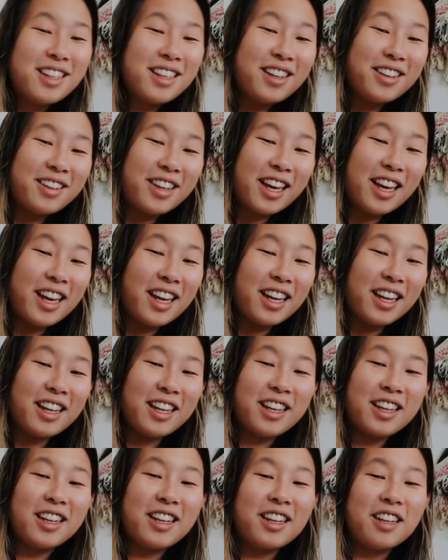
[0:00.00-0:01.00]
Okay.
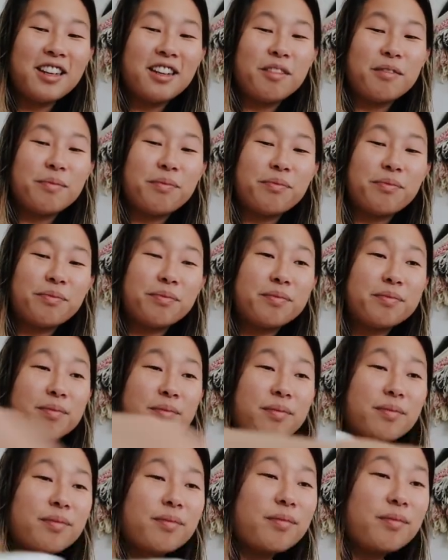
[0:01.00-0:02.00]

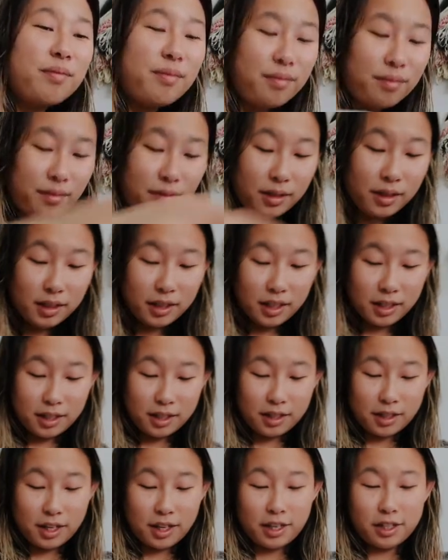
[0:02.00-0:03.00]
Unity
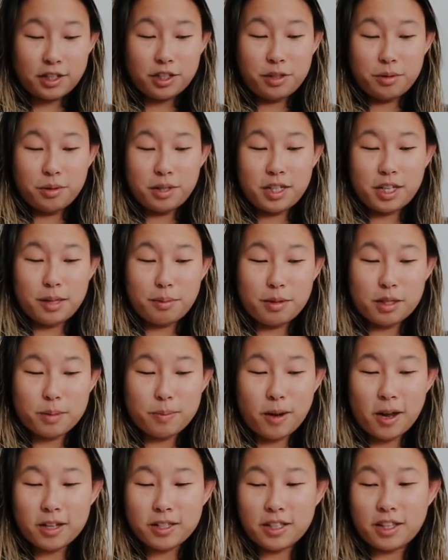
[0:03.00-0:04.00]
things. Alright, do you want to keep this
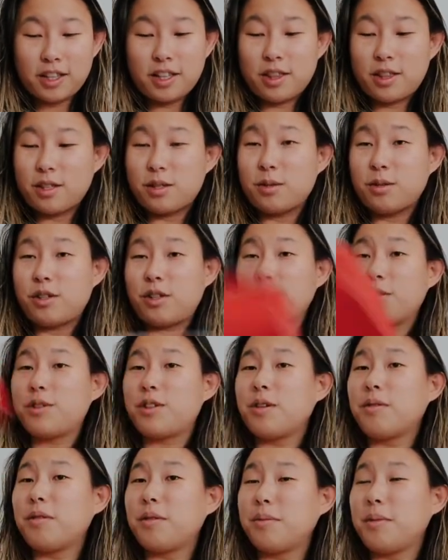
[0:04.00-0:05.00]
box? I think this is your
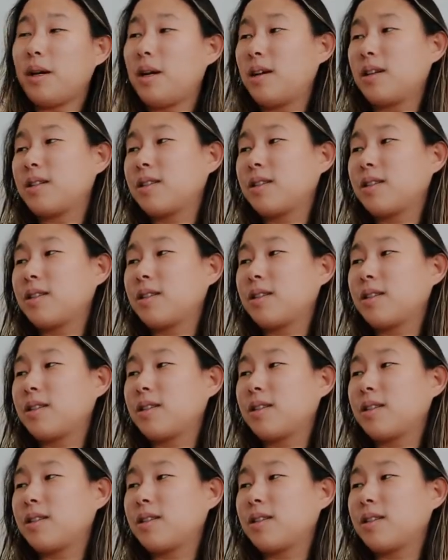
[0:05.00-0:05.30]
sewing box.